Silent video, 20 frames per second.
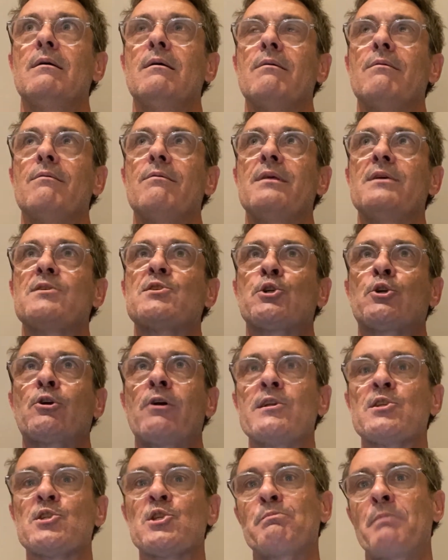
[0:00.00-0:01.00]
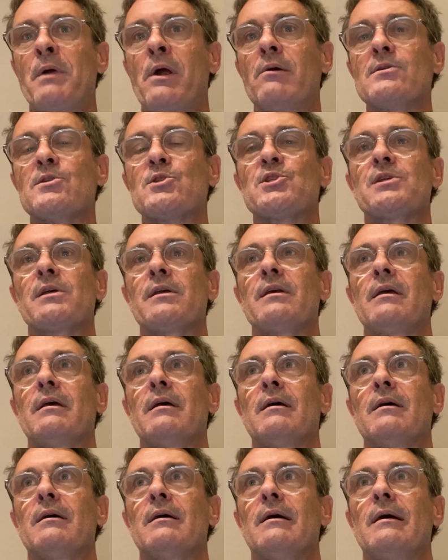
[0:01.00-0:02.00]
this transparency
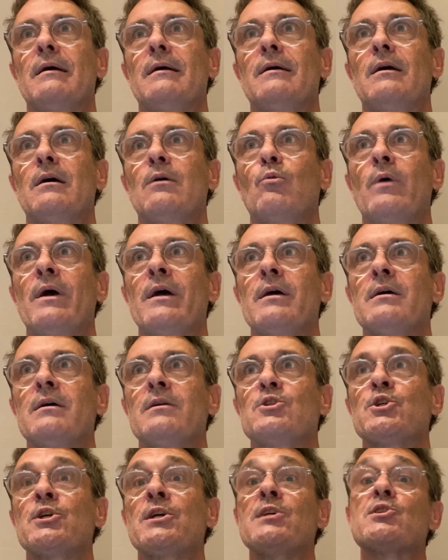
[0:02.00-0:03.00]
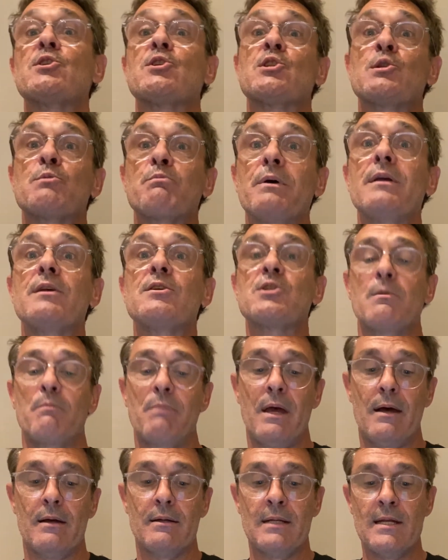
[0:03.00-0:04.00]
where Jesus speaks
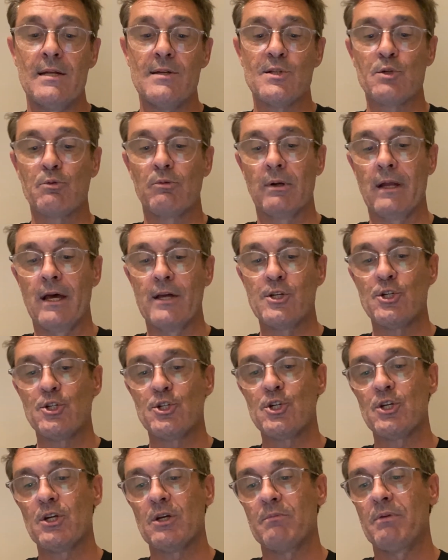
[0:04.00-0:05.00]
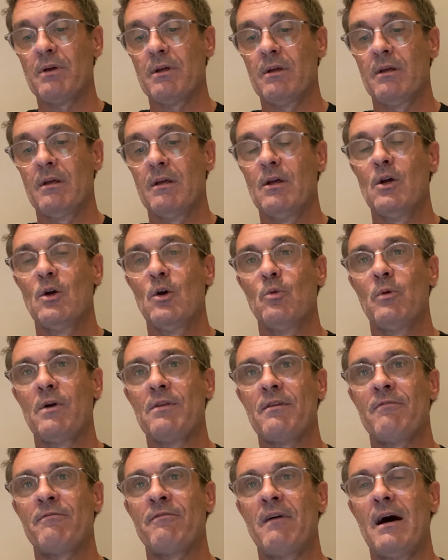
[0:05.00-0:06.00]
about his relationship with
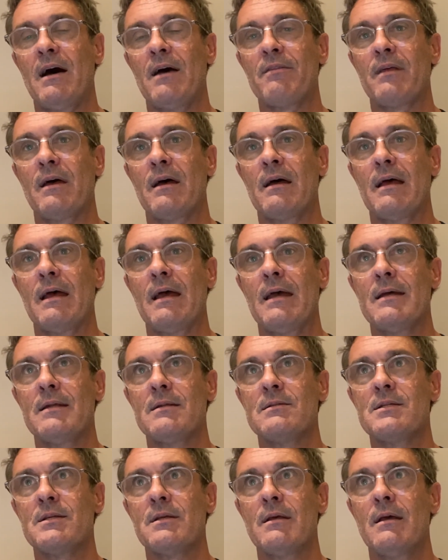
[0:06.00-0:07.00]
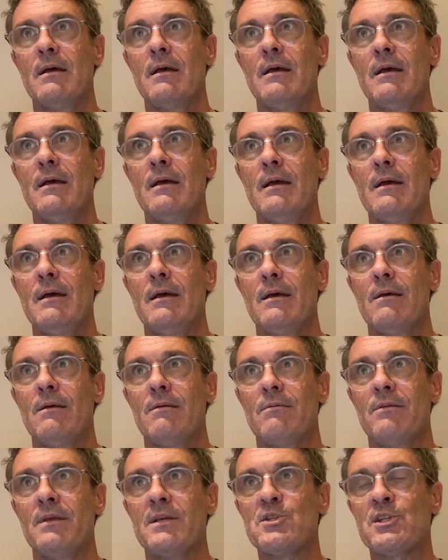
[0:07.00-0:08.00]
the Father. And
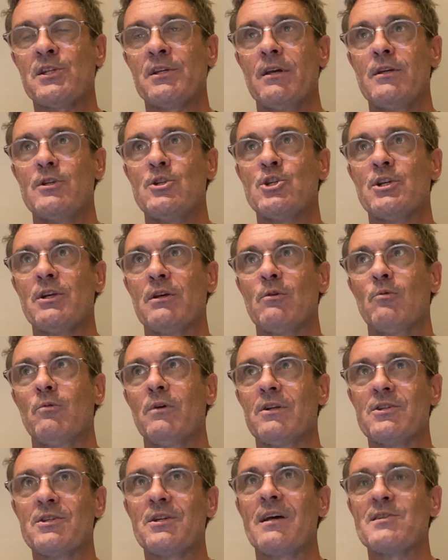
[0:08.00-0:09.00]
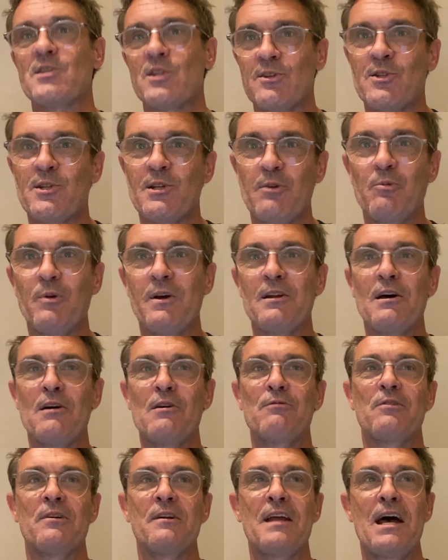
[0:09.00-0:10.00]
this teaching, which, as I said, went
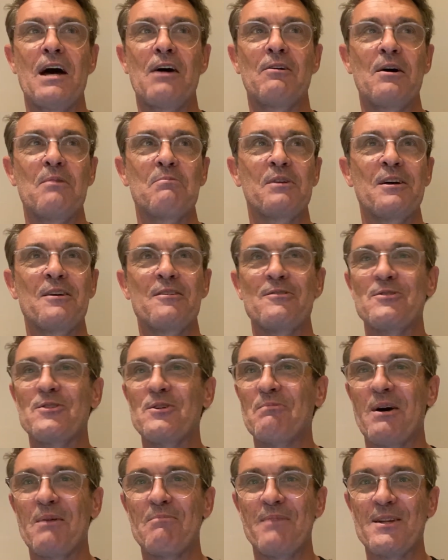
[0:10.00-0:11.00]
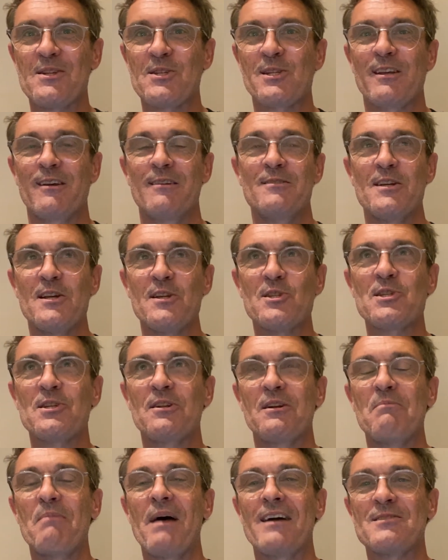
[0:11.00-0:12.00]
over an hour, I'm going to do my best to condense
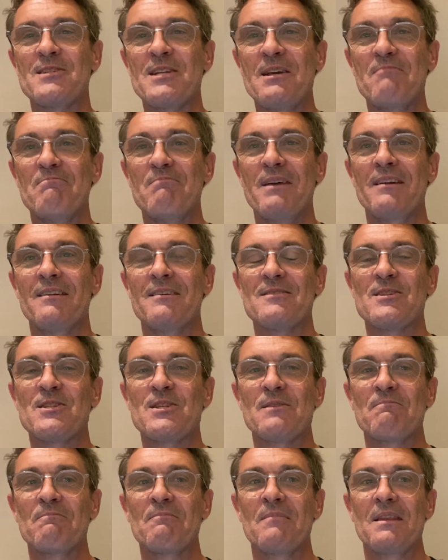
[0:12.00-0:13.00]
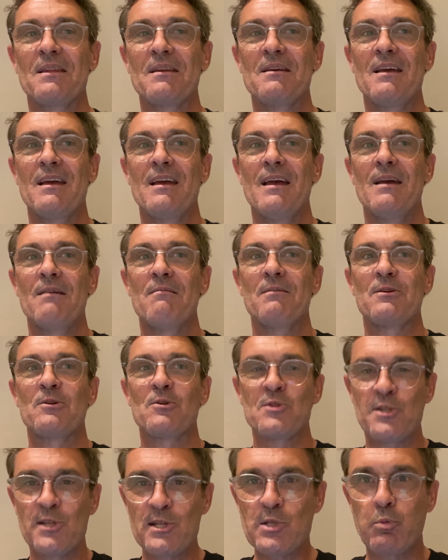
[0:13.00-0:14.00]
in about 10 minutes,
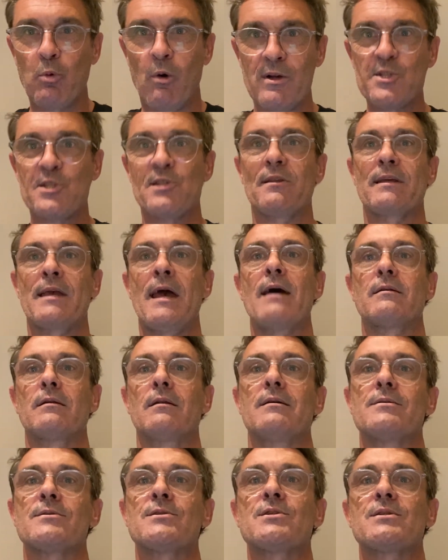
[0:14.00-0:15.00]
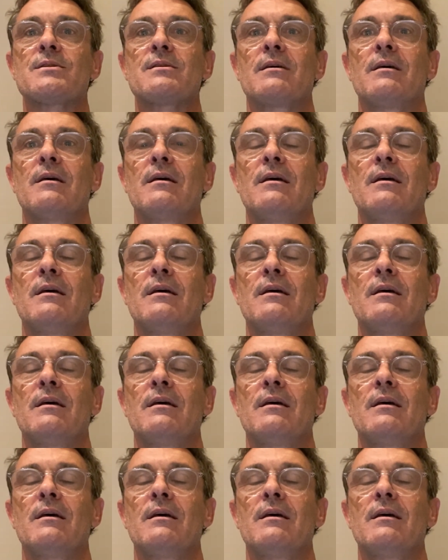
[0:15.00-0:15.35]
because this was the catalyst